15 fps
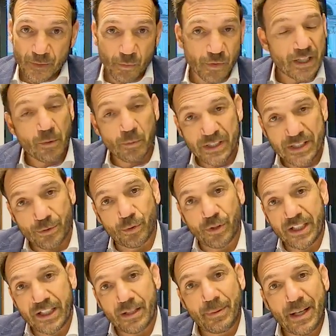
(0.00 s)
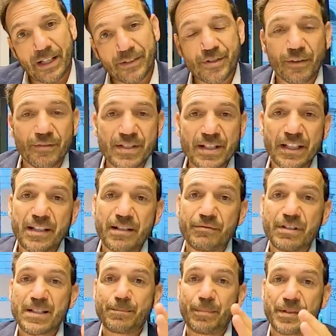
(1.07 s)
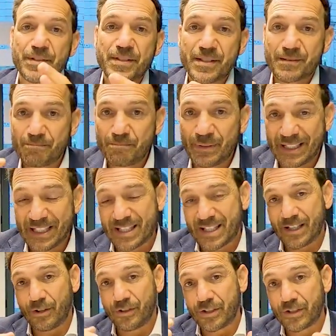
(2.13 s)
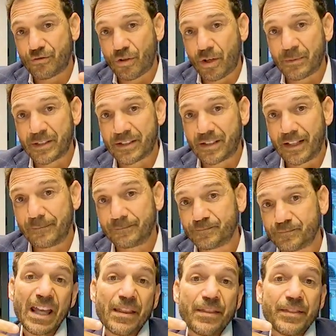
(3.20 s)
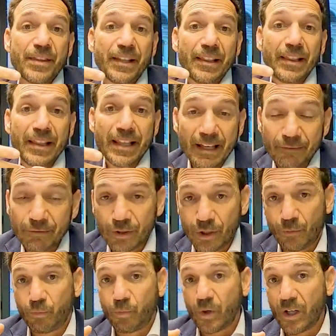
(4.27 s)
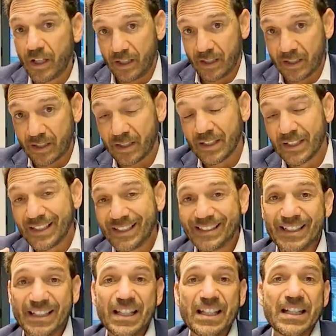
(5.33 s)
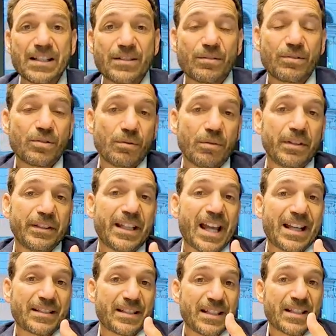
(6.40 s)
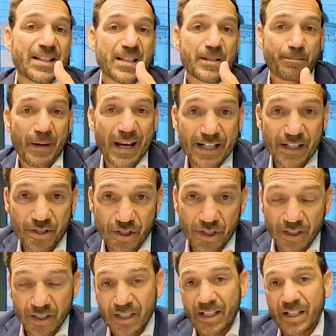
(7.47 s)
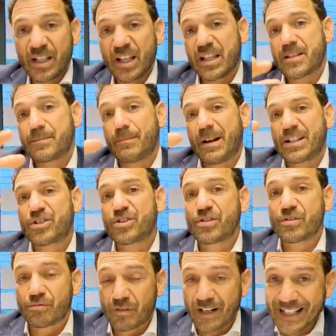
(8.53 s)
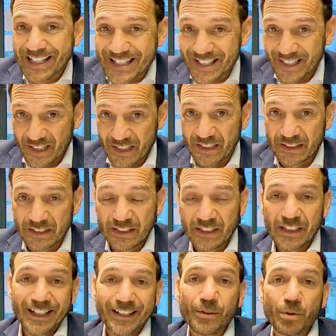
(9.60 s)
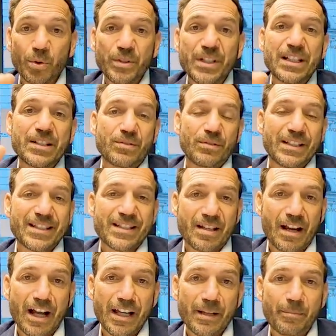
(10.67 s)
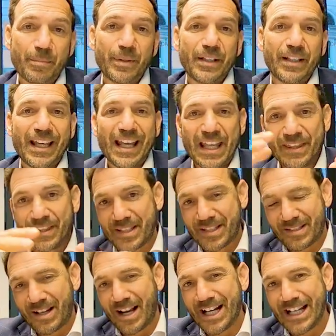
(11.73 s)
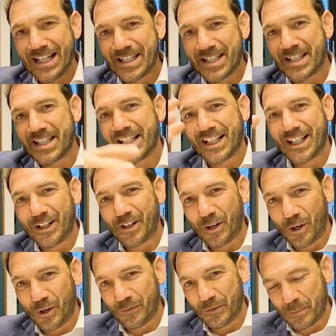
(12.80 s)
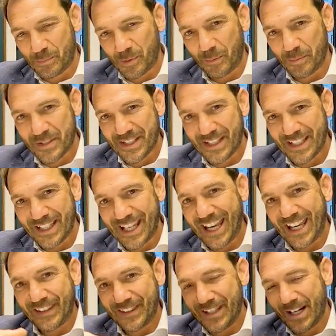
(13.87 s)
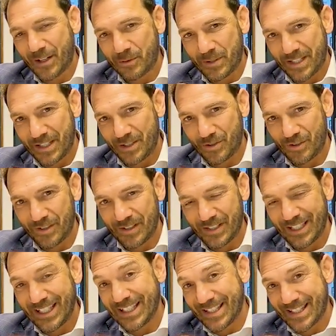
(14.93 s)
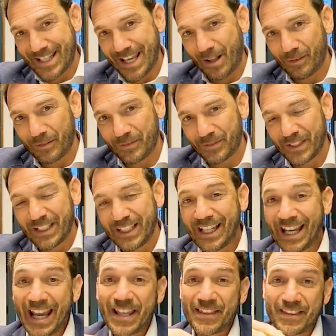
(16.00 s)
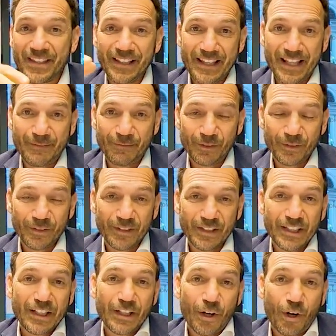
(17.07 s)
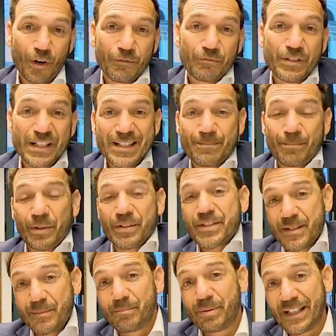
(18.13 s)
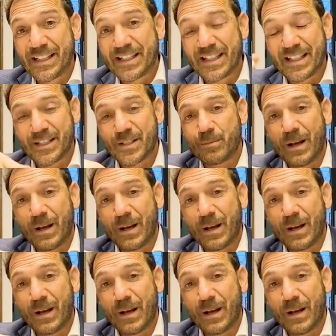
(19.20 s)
Where are we talking about? Obviously, the responsibility on the geometra and the level of work that he needs to do on that inspection is much greater according to the type and the size of the property and the acquisition itself, and the level of responsibility as